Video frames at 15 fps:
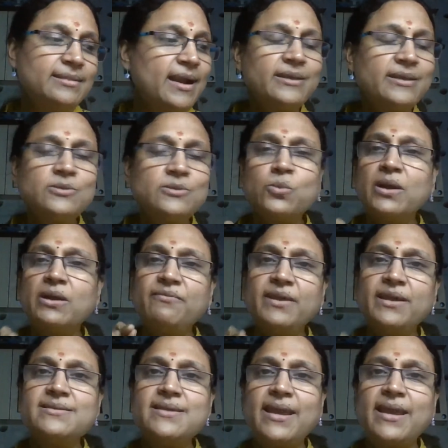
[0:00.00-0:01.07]
That is what
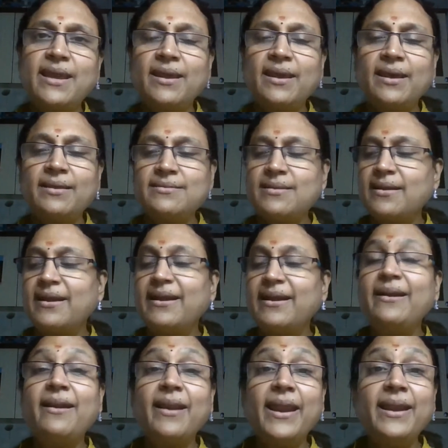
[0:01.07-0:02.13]
we are saying as
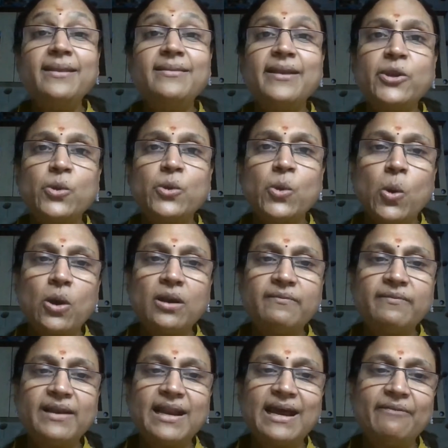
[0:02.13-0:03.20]
a trait that you
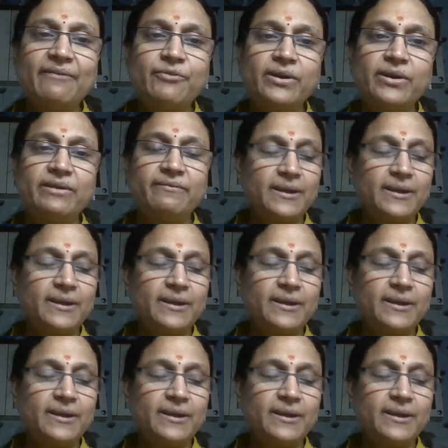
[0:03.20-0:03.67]
all will have.